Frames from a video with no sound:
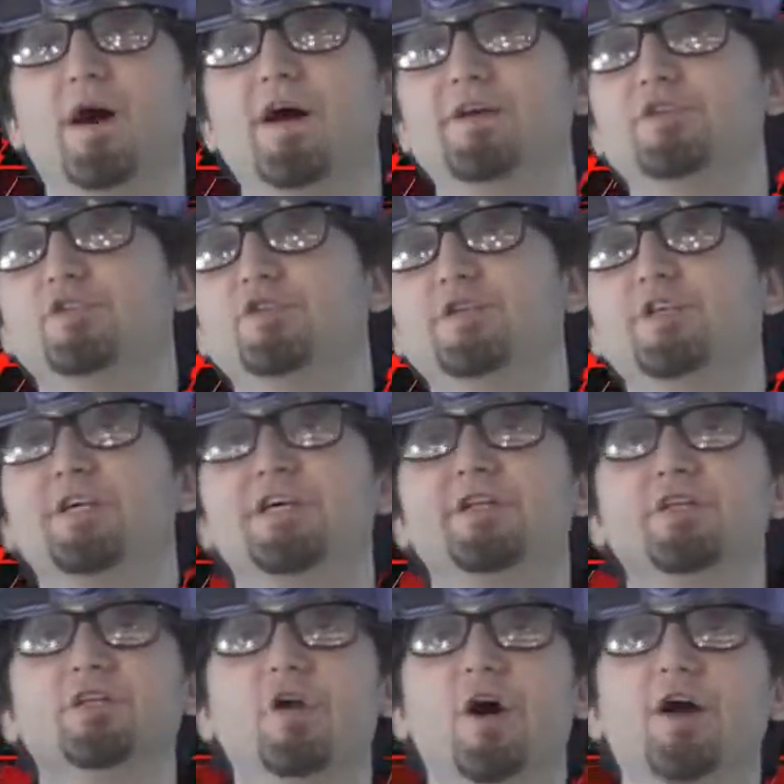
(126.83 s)
by shooting
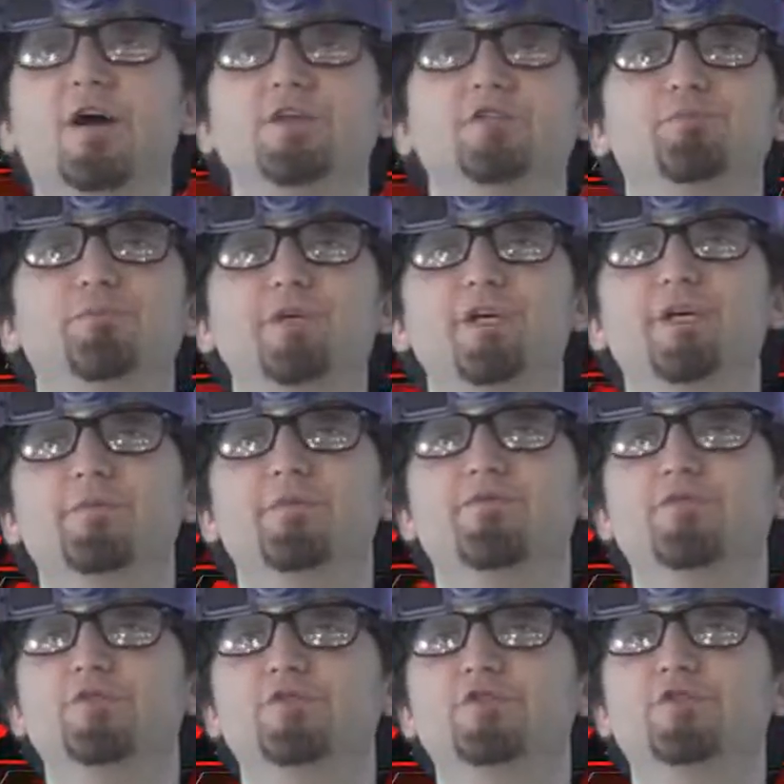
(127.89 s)
a large beam
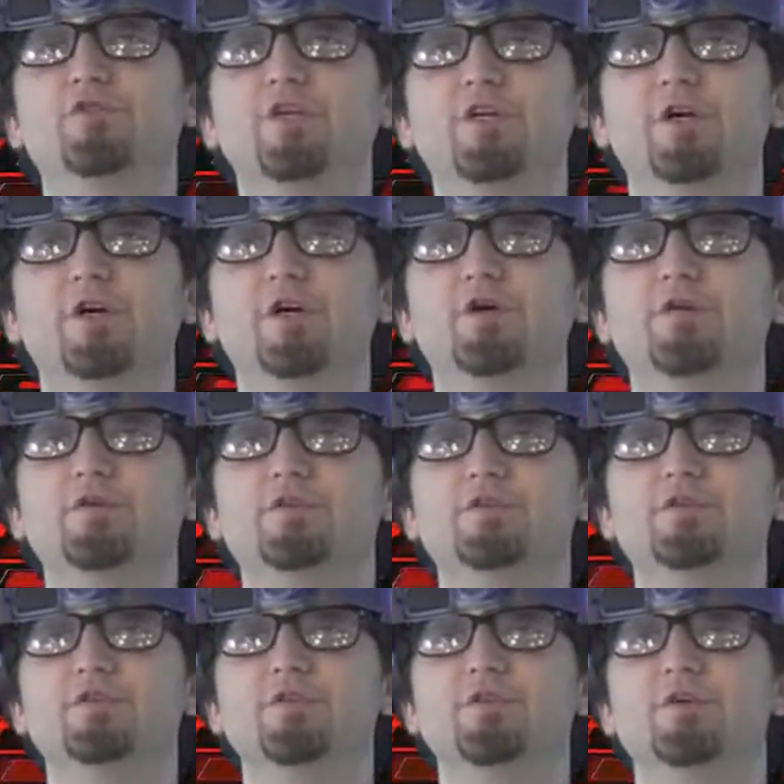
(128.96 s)
of
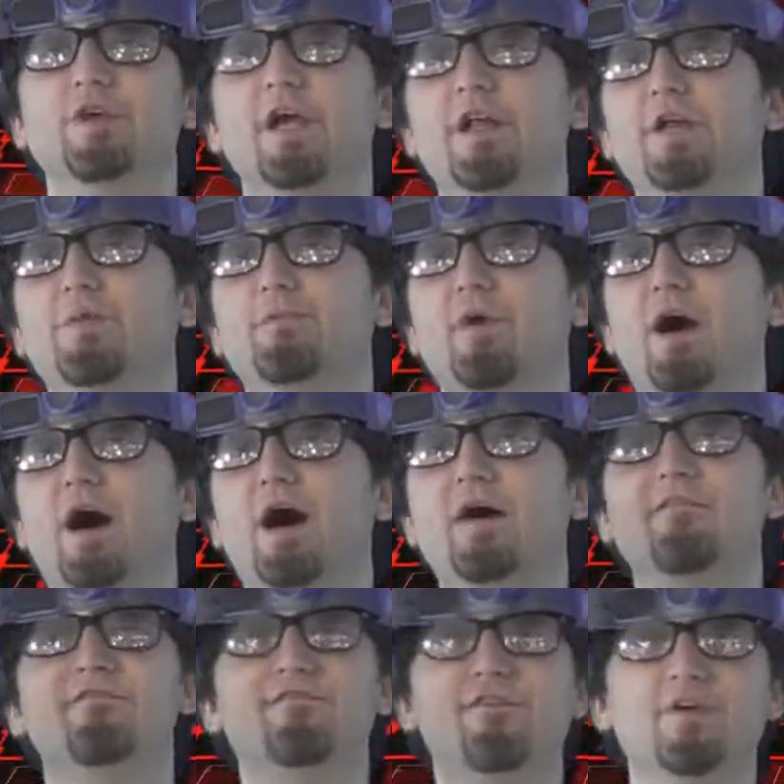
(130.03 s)
neutrinos created
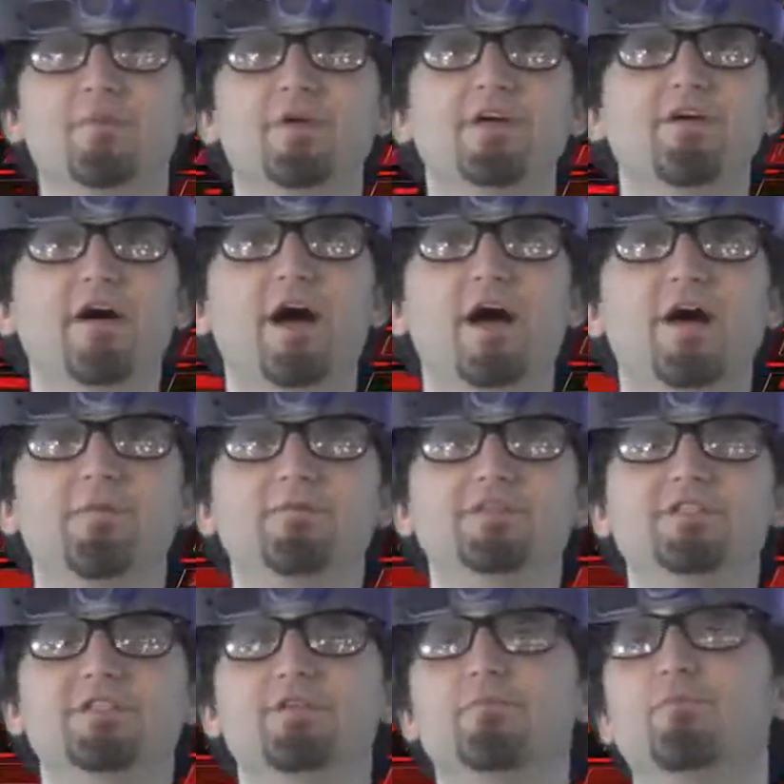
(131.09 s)
by
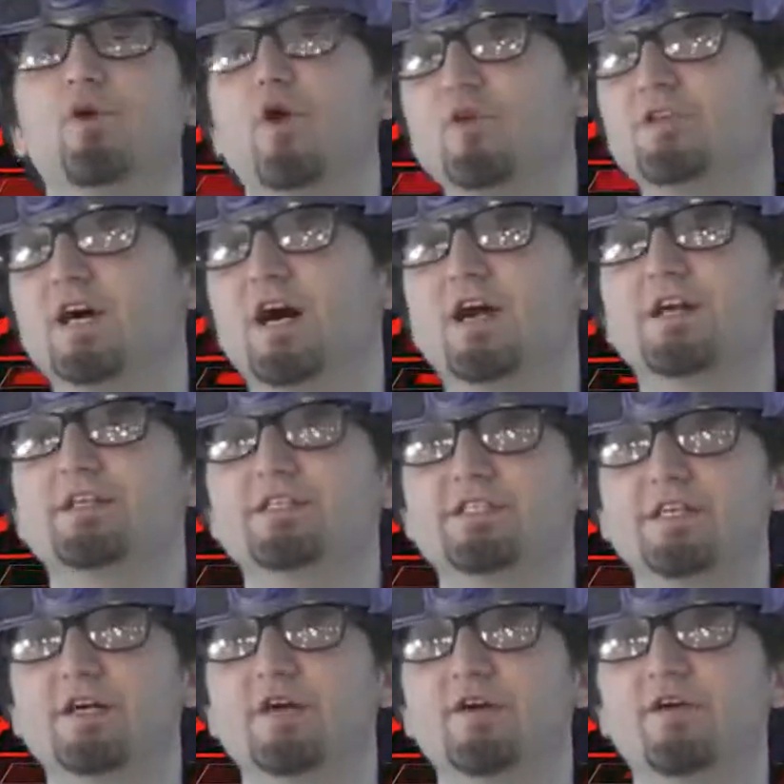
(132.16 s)
Fermilab's proton
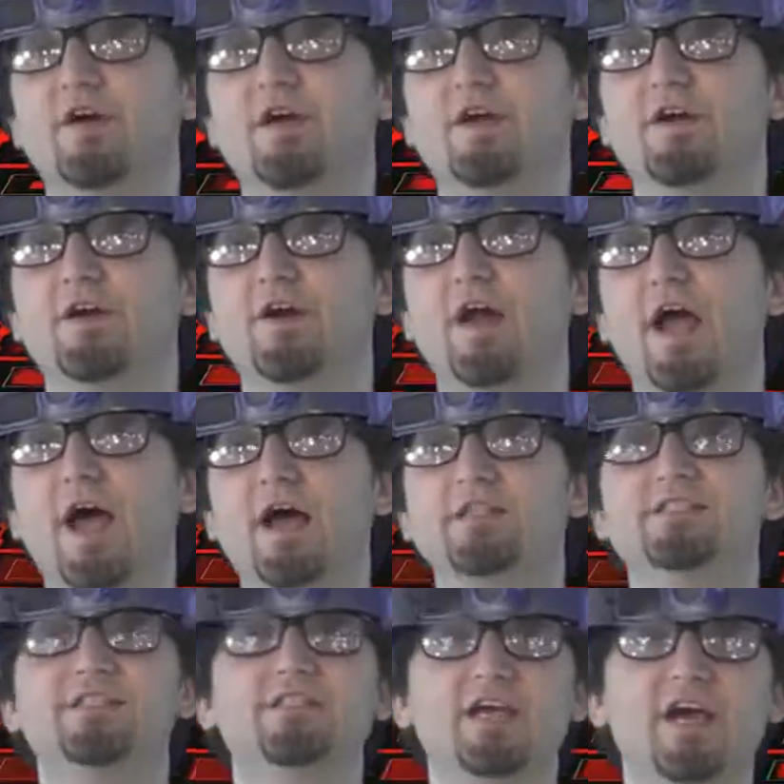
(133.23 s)
accelerator at
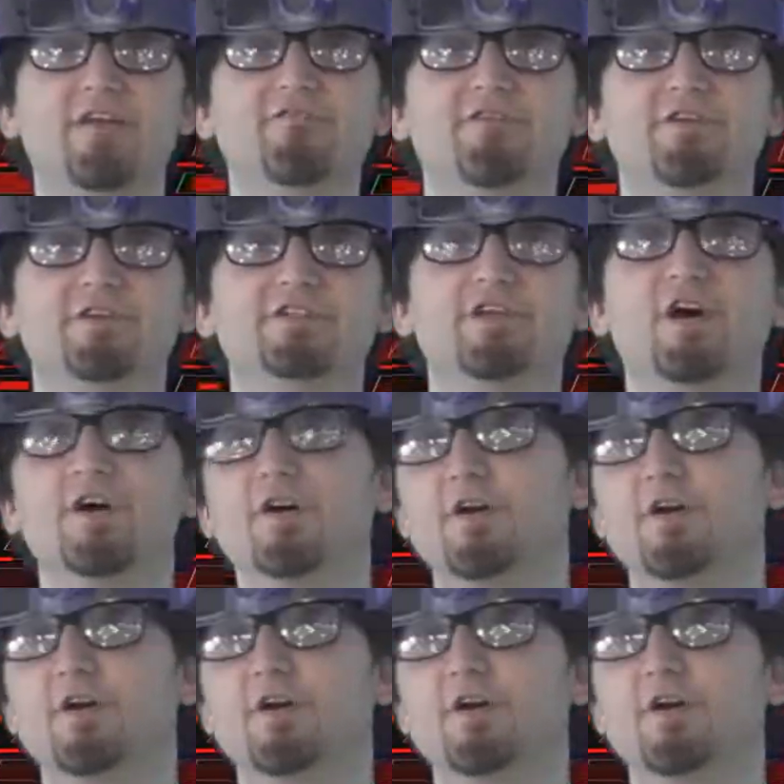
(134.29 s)
Stanford's